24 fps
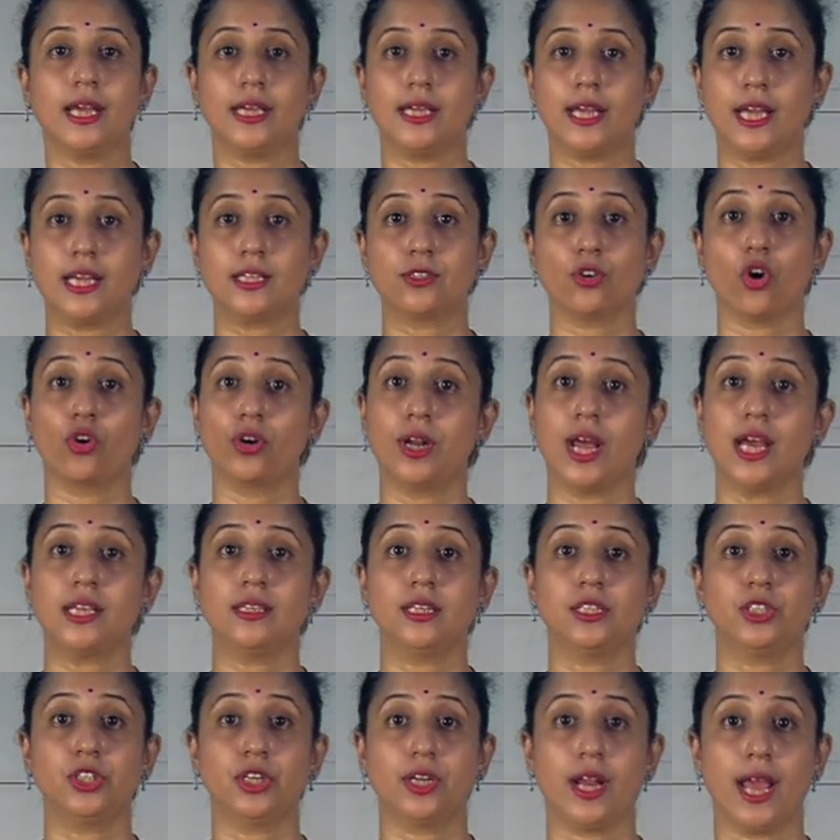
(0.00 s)
Yes,
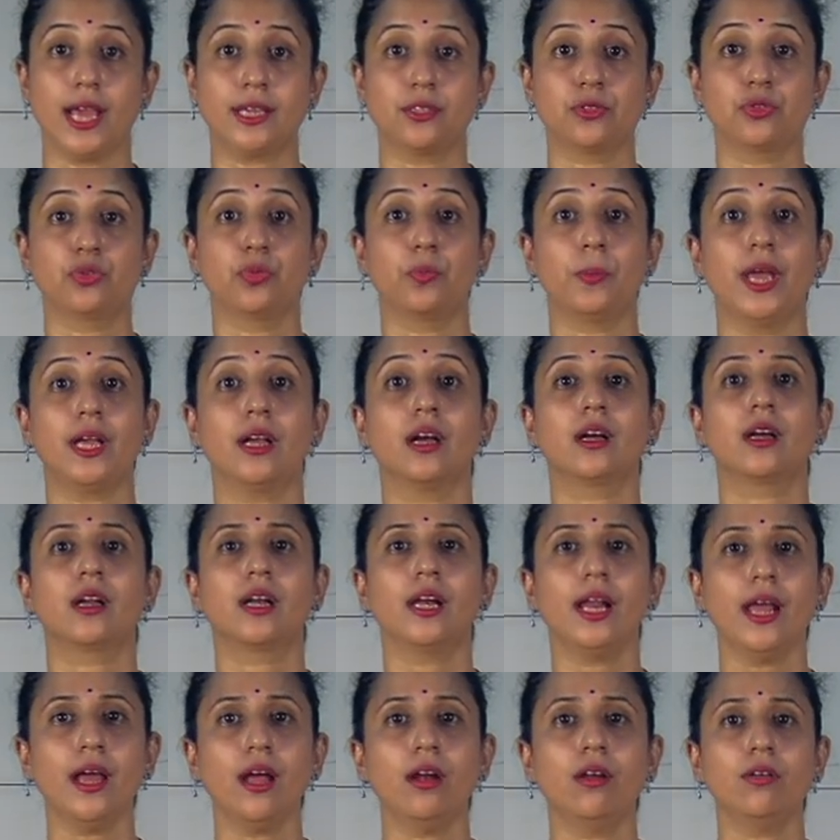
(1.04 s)
organization has to make a
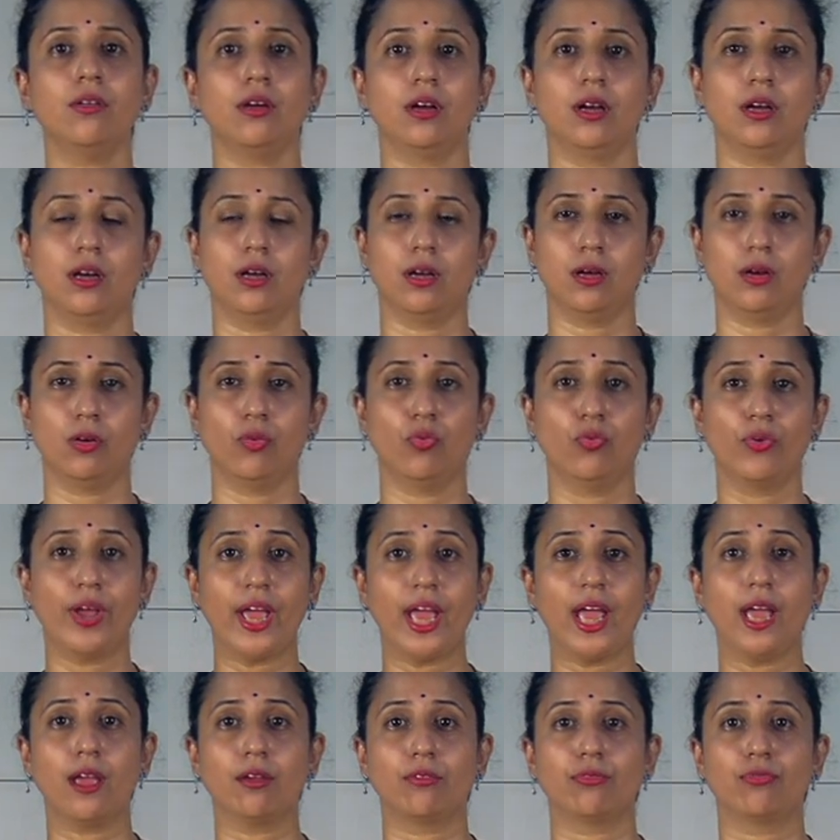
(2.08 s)
clear
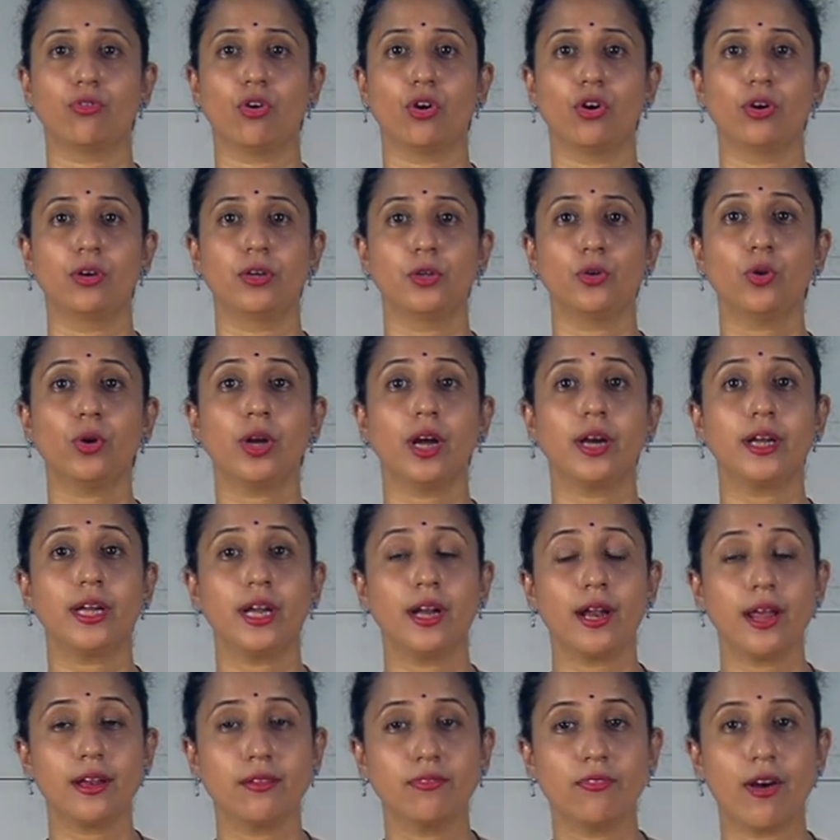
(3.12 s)
way for, you know,
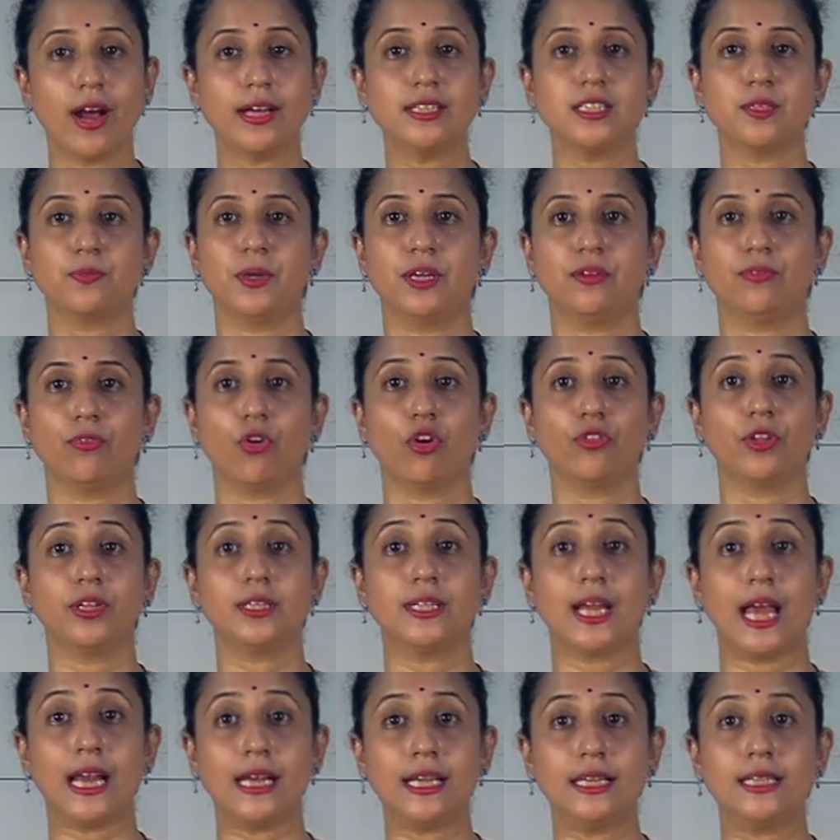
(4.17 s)
career advancement for the
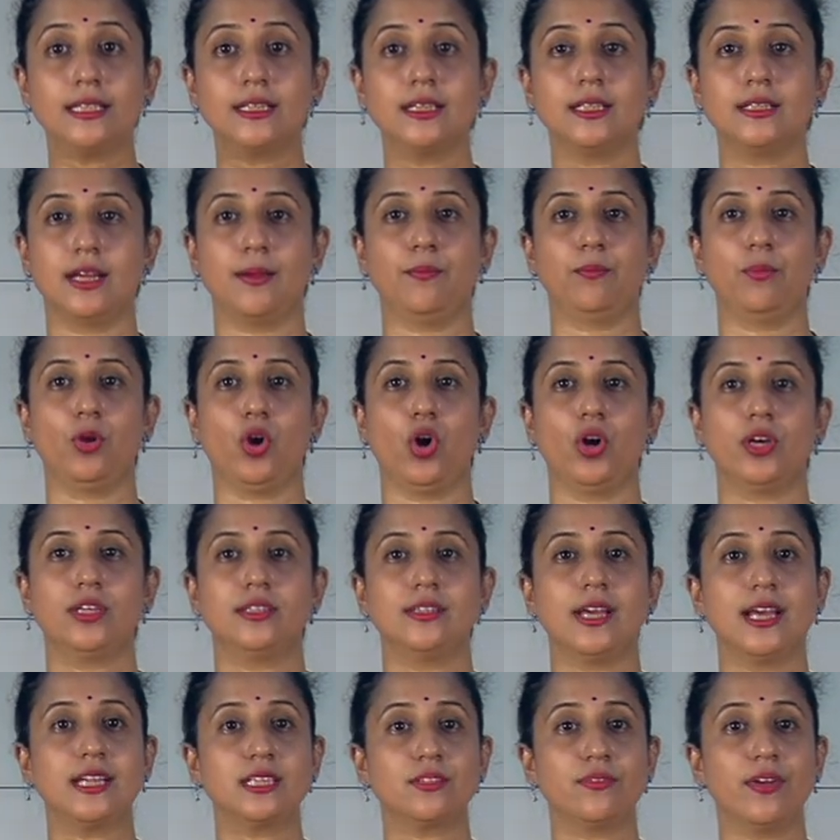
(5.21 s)
talented
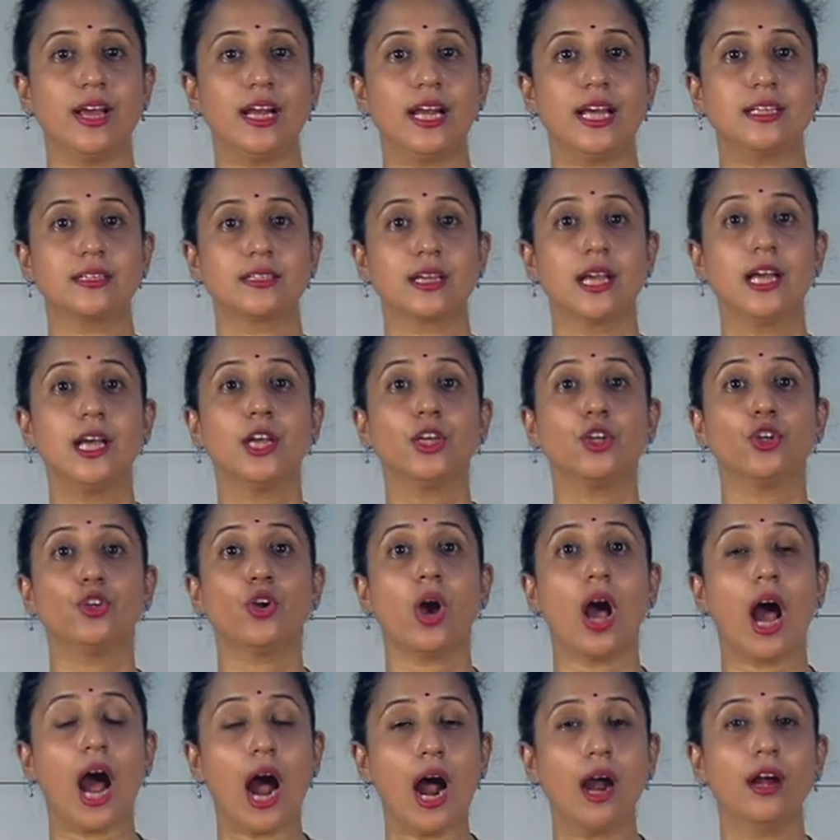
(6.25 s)
employees as well as, you
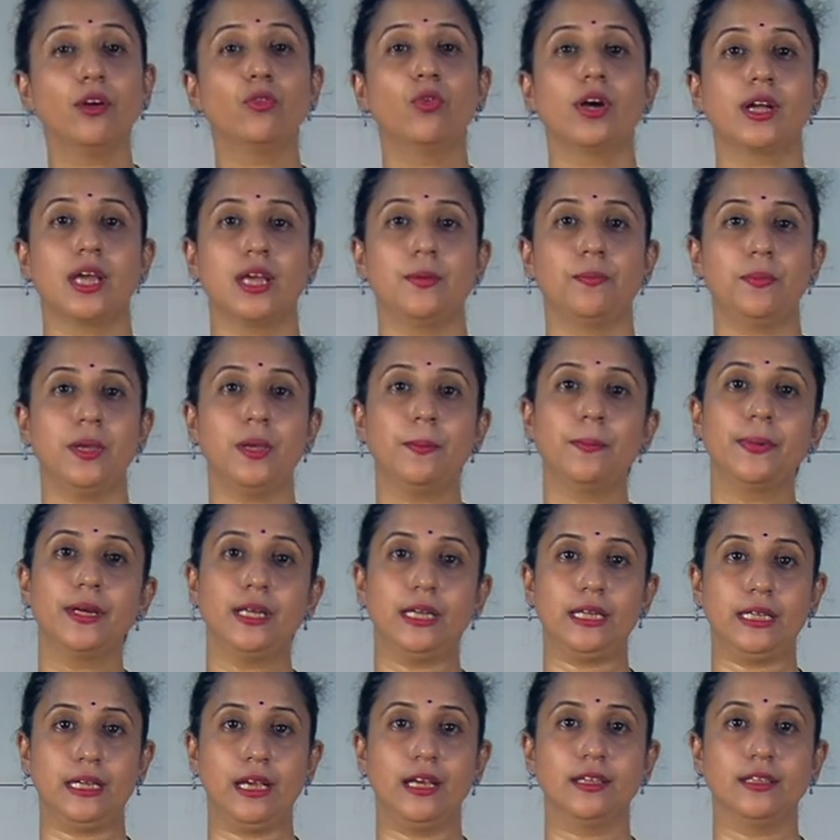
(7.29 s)
know, hardworking
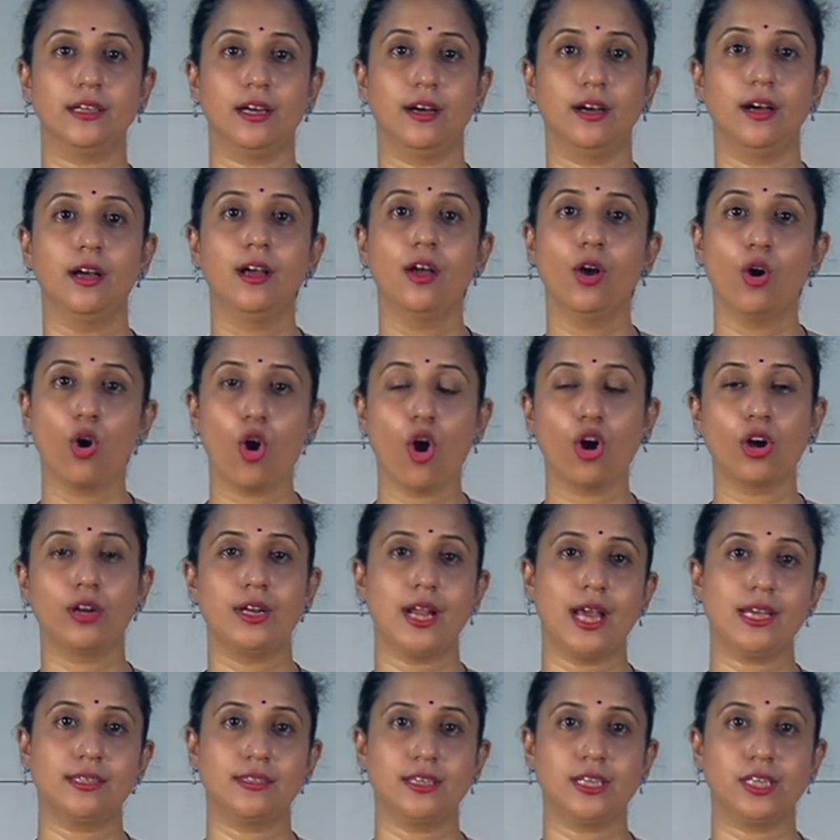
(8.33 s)
people in the
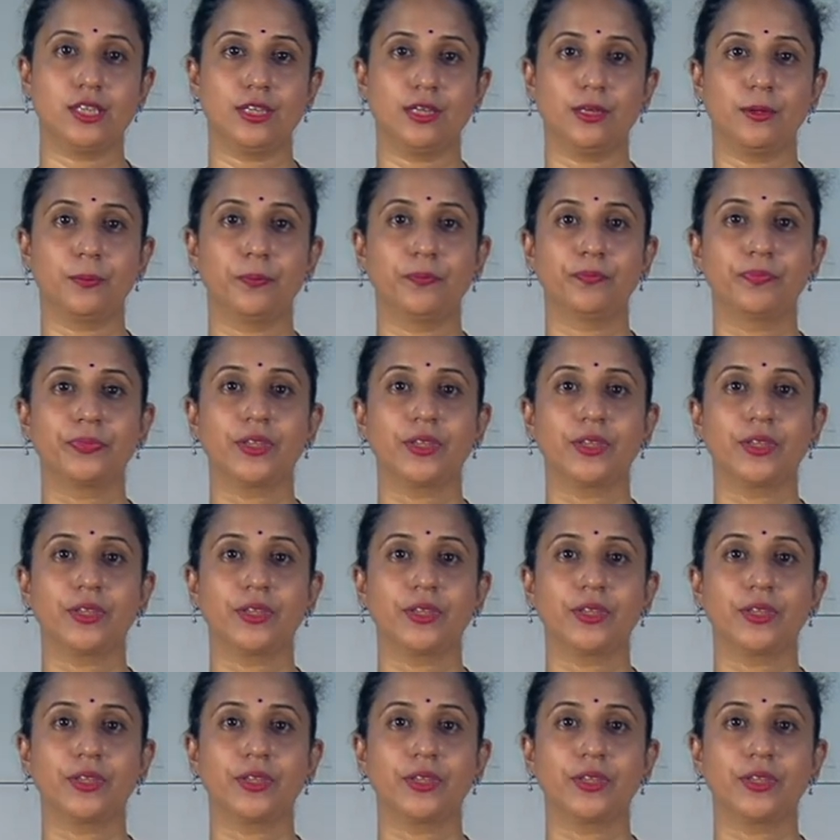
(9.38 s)
organization.